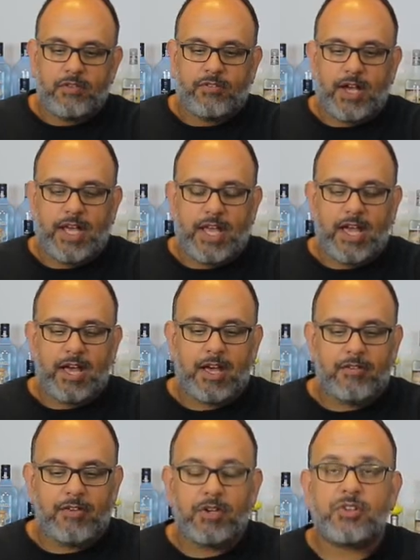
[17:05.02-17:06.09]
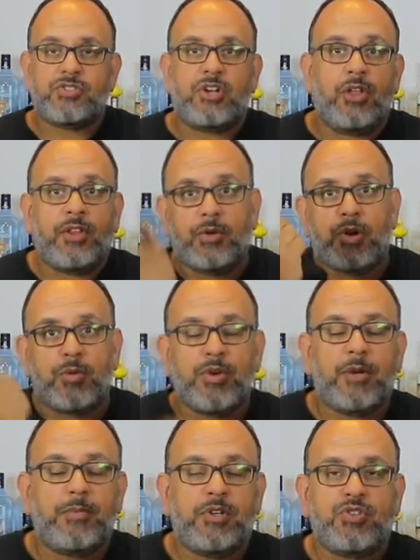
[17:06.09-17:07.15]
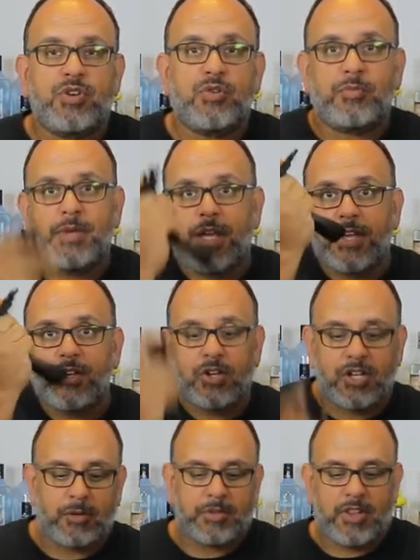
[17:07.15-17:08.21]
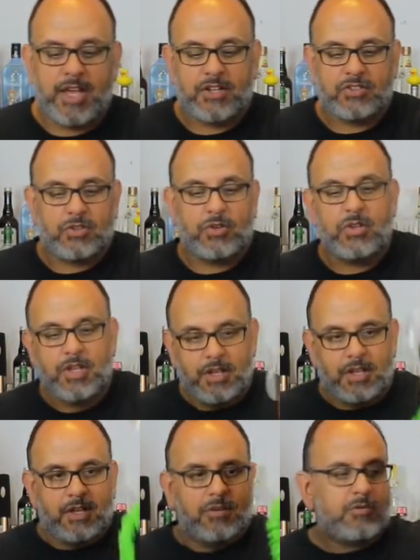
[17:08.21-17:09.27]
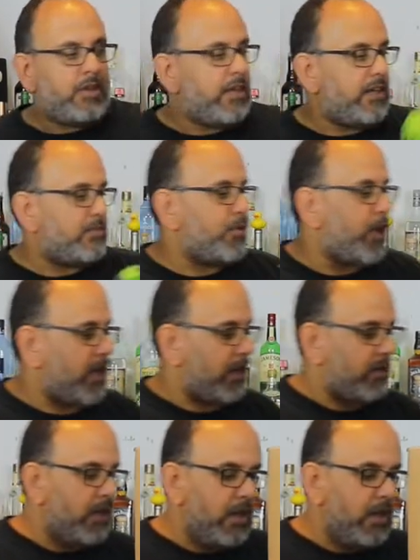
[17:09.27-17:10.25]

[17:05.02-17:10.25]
if I have another saw that I want to bring up in the tree with me, I can hook it up to that. So really nice product.